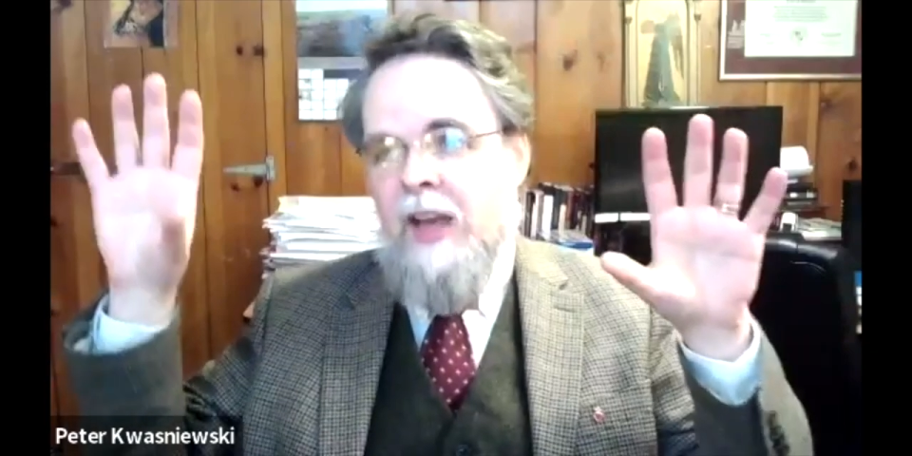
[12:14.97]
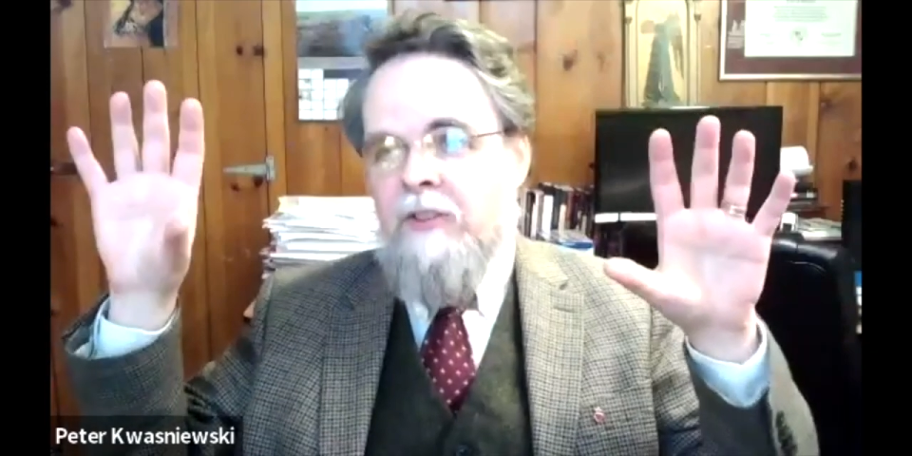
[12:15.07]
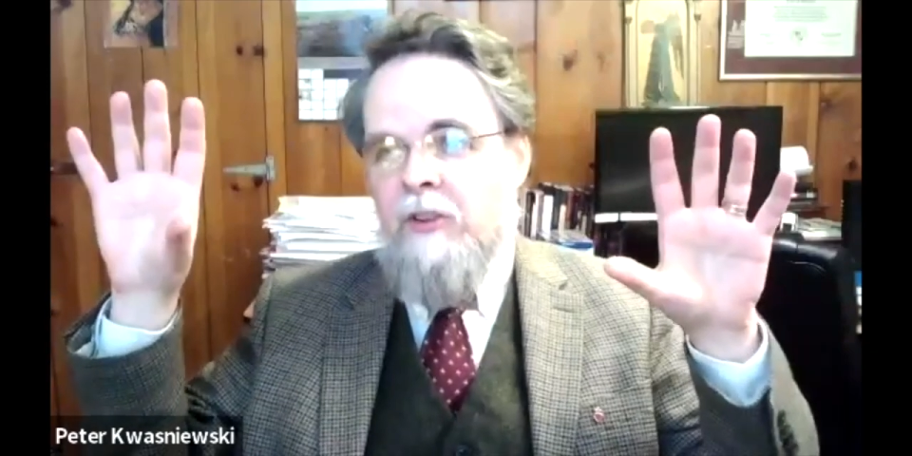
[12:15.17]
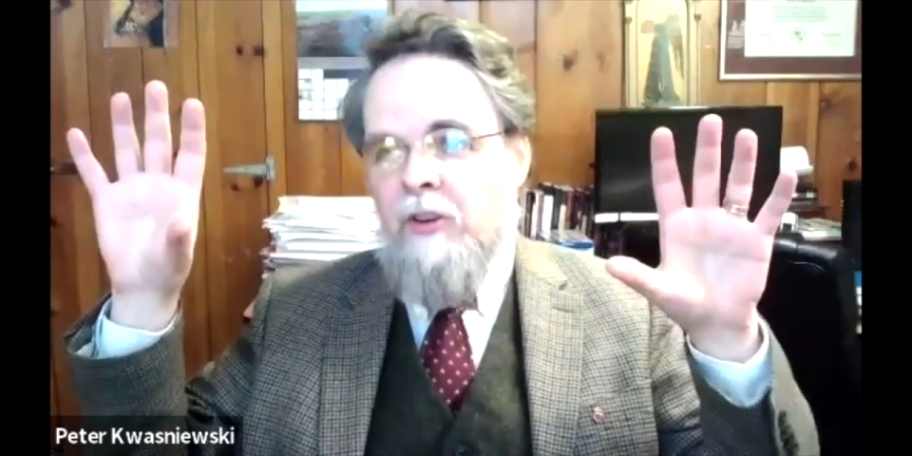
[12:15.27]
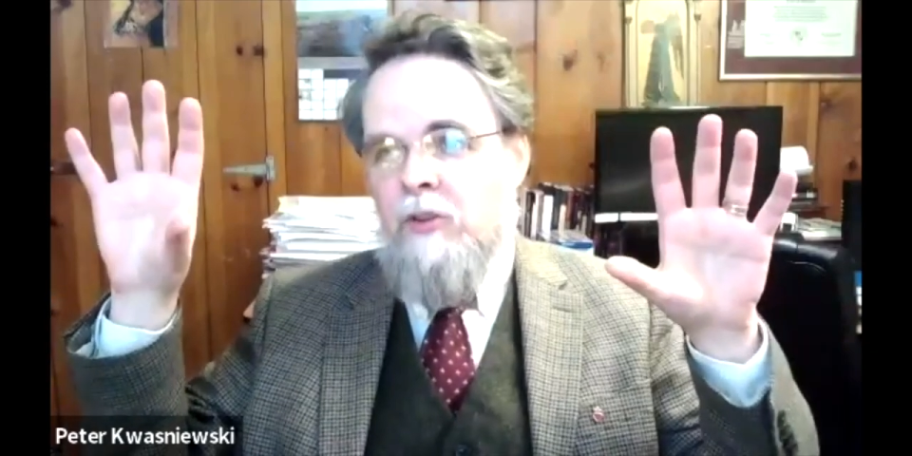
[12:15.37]

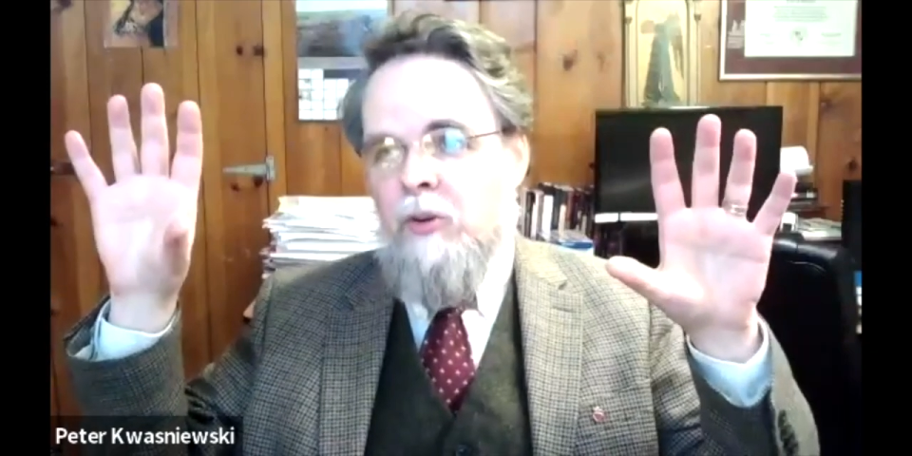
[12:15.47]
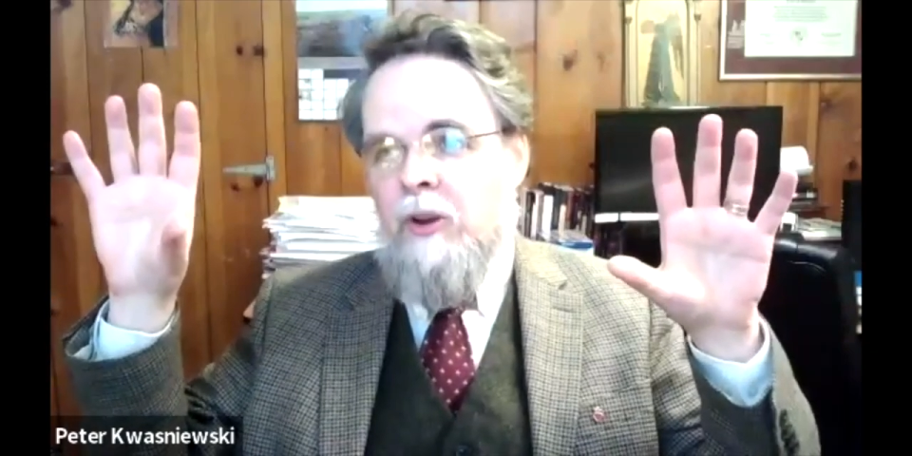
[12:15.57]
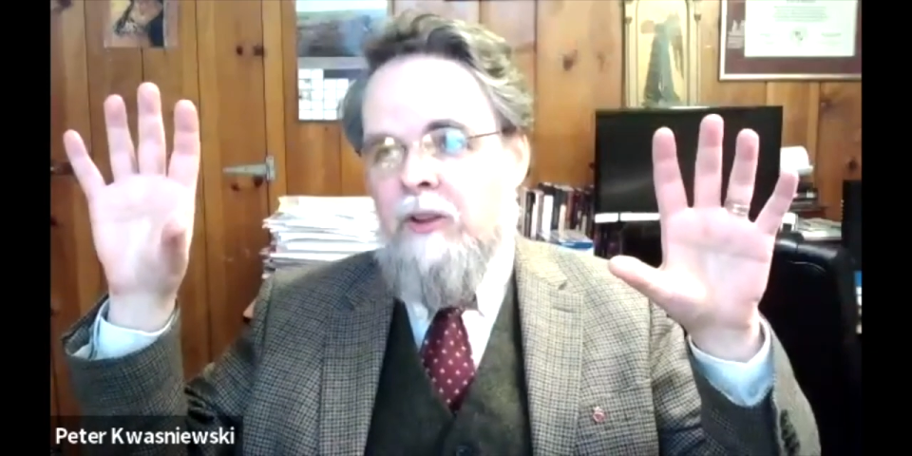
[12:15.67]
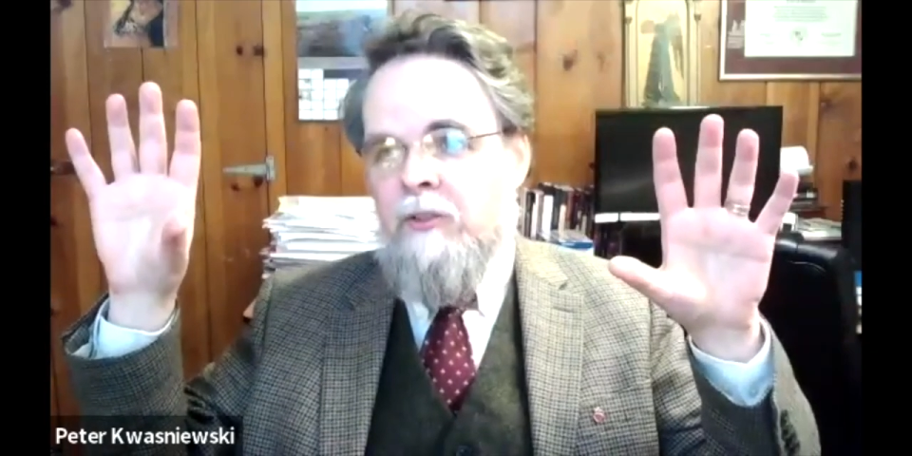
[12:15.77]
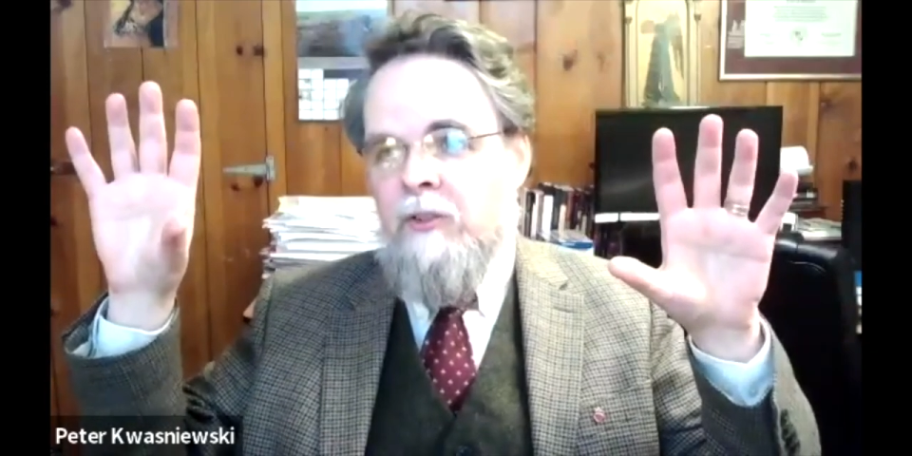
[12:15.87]
that's your
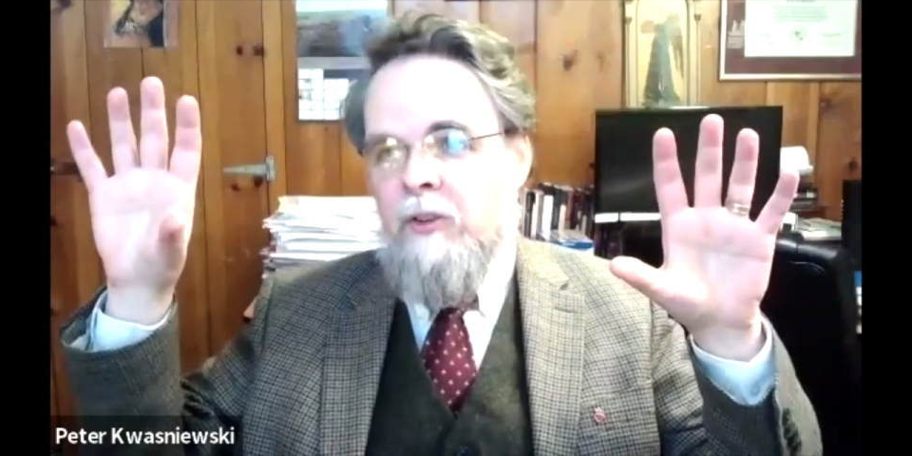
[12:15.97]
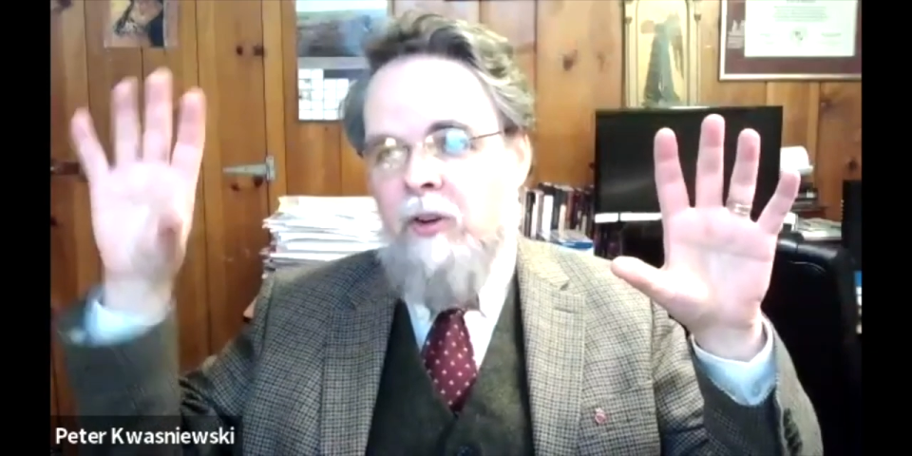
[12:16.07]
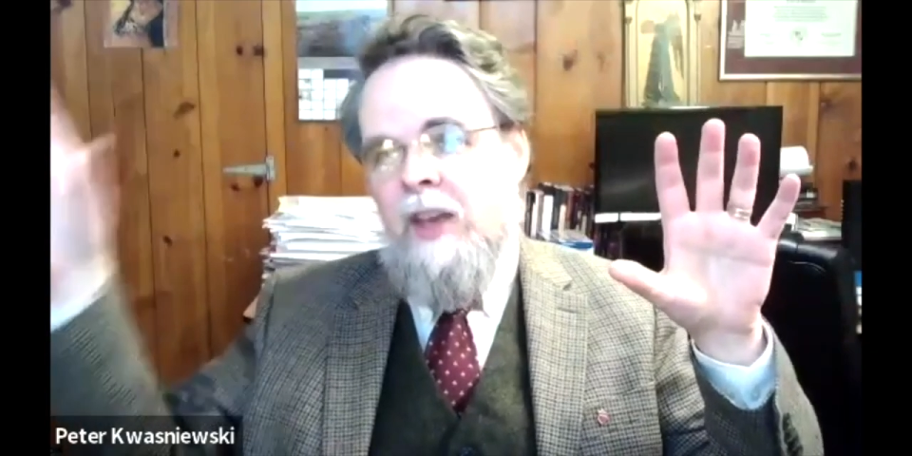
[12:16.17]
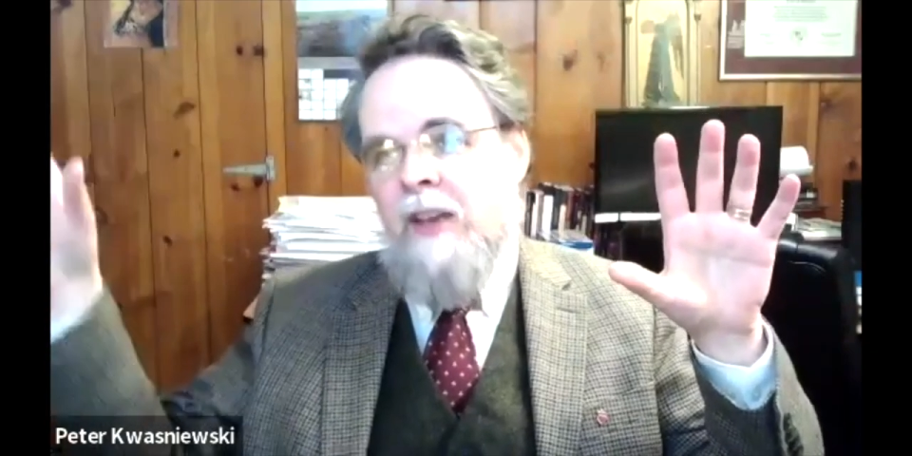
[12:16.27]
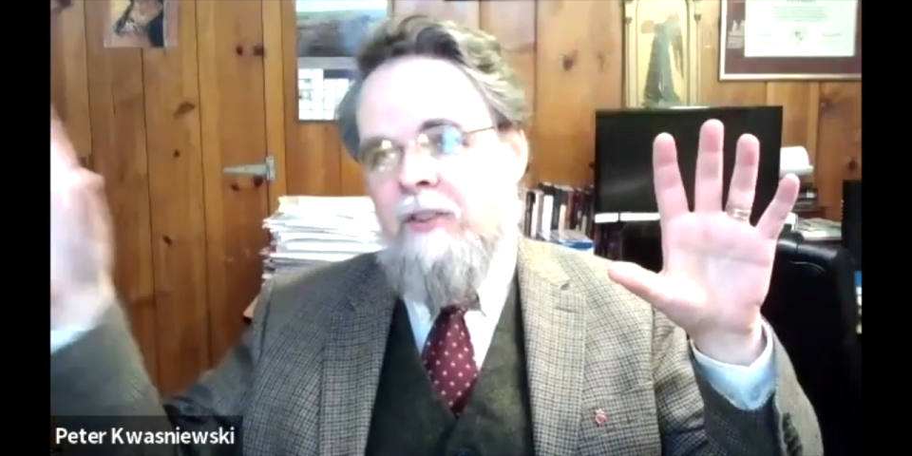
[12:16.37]
choice,
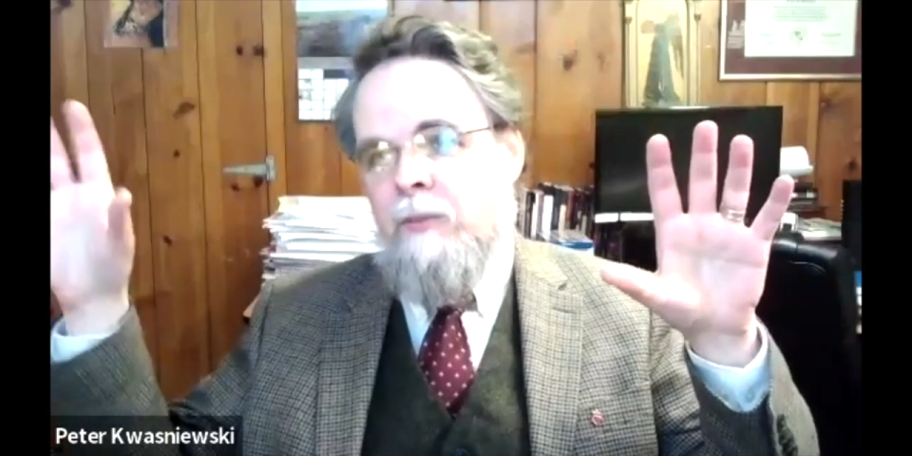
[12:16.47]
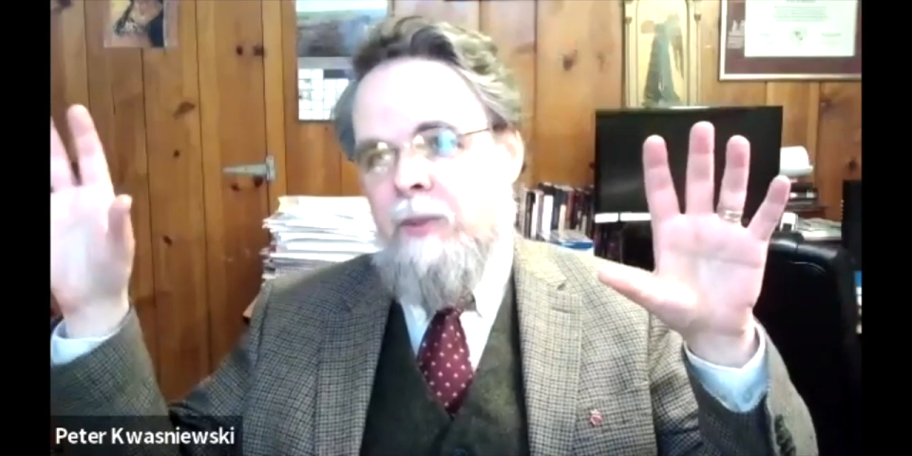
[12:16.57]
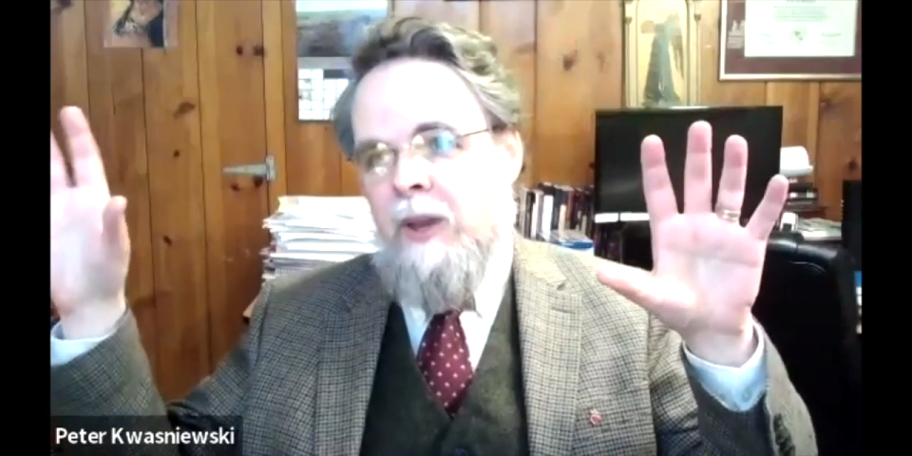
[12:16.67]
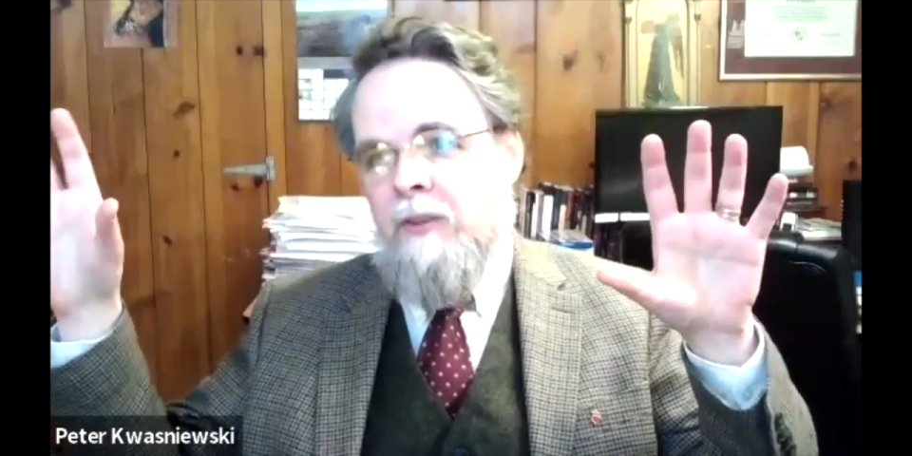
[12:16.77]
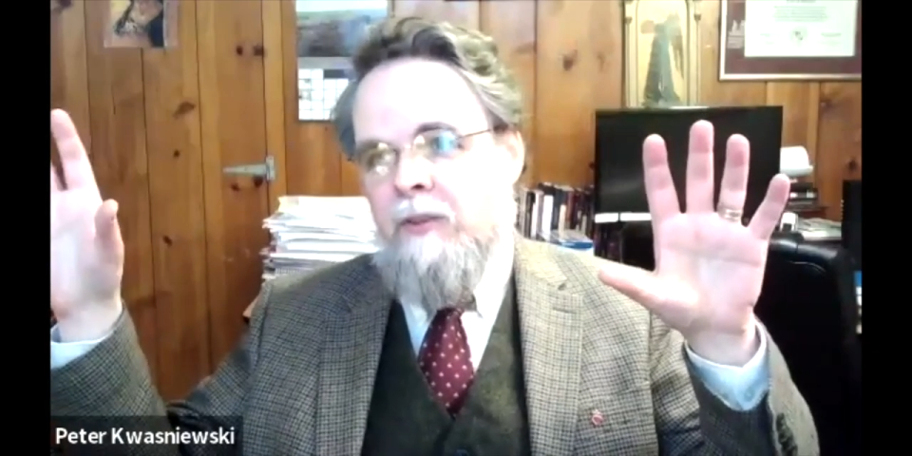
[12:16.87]
go to the
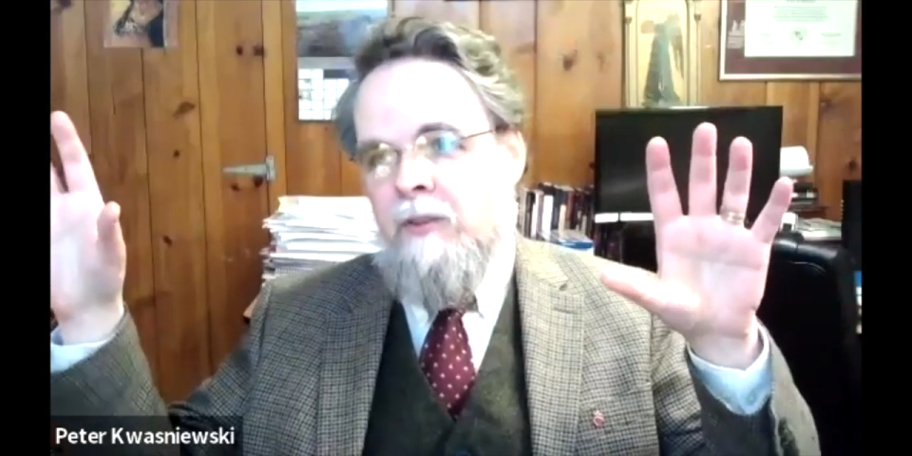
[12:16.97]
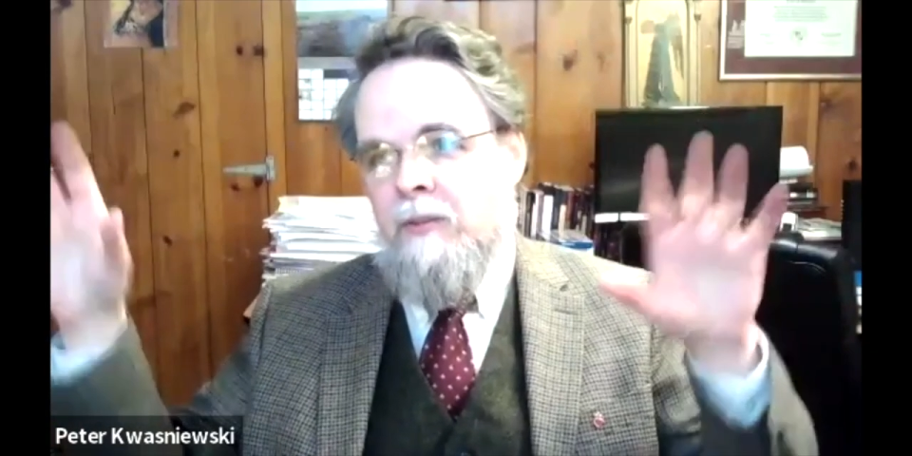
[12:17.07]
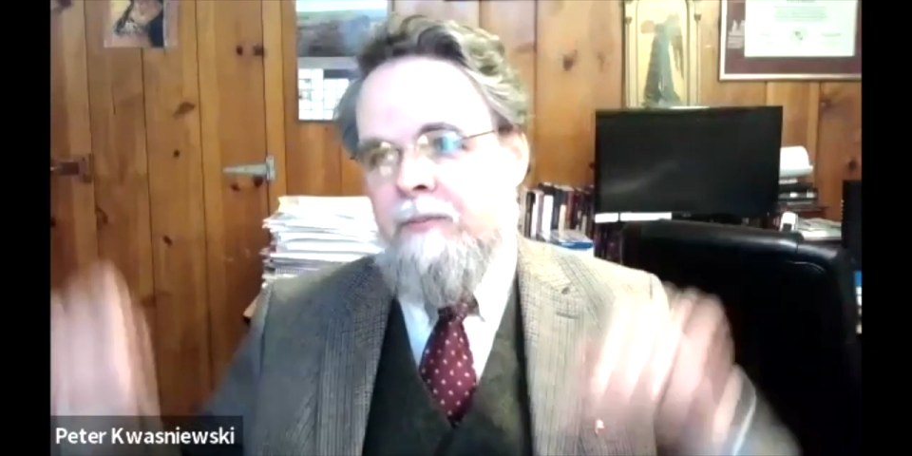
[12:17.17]
SSPX.